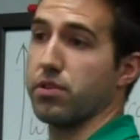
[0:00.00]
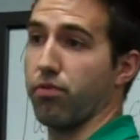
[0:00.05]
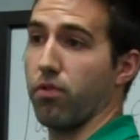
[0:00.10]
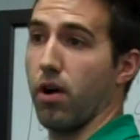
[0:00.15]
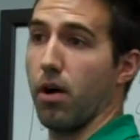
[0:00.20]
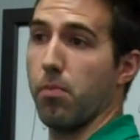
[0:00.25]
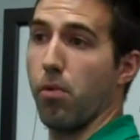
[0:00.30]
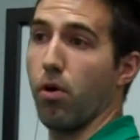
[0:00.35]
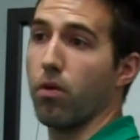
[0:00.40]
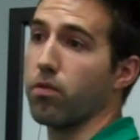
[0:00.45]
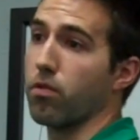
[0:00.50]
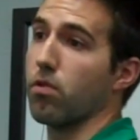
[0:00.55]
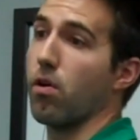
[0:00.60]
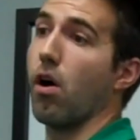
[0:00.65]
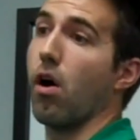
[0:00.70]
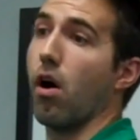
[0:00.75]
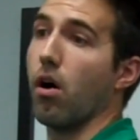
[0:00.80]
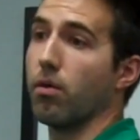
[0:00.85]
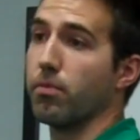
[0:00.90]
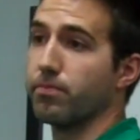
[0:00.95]
from
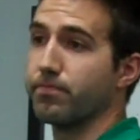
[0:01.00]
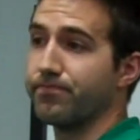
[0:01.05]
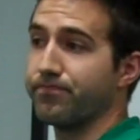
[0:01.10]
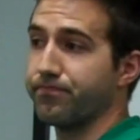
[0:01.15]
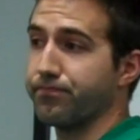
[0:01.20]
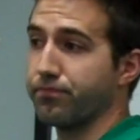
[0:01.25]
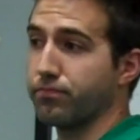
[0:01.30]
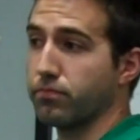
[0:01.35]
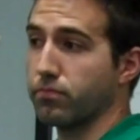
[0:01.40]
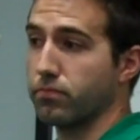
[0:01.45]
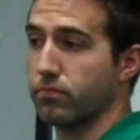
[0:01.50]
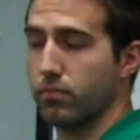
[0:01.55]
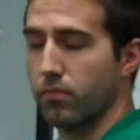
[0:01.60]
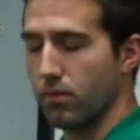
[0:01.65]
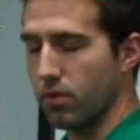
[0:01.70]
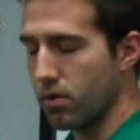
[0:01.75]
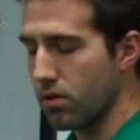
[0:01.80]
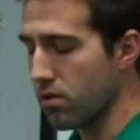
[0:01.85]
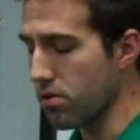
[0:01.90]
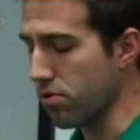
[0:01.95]
overall.
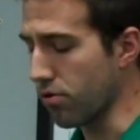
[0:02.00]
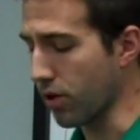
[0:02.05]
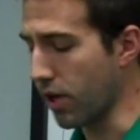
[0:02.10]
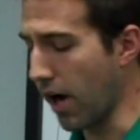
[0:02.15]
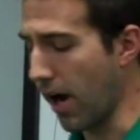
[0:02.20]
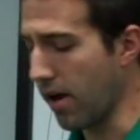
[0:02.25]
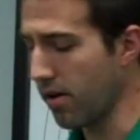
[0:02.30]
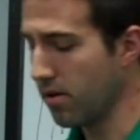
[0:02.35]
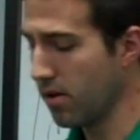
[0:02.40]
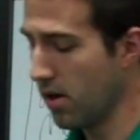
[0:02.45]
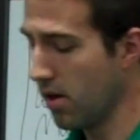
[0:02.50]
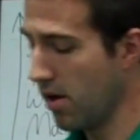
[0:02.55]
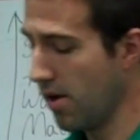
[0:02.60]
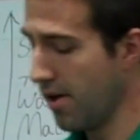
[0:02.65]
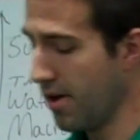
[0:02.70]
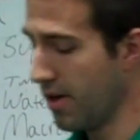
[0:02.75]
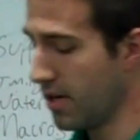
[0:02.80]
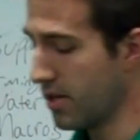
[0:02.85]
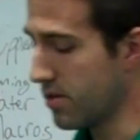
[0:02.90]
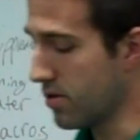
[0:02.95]
Okay?
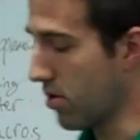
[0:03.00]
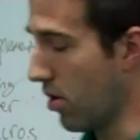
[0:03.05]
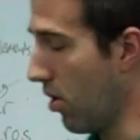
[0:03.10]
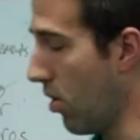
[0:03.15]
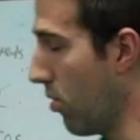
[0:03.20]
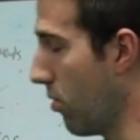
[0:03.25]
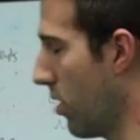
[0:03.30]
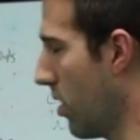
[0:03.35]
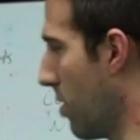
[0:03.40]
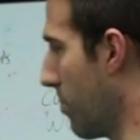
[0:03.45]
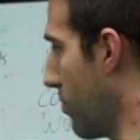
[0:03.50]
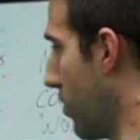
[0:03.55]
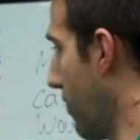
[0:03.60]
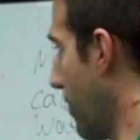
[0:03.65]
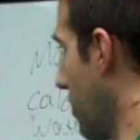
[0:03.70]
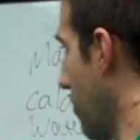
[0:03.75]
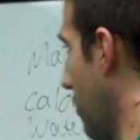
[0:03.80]
So moving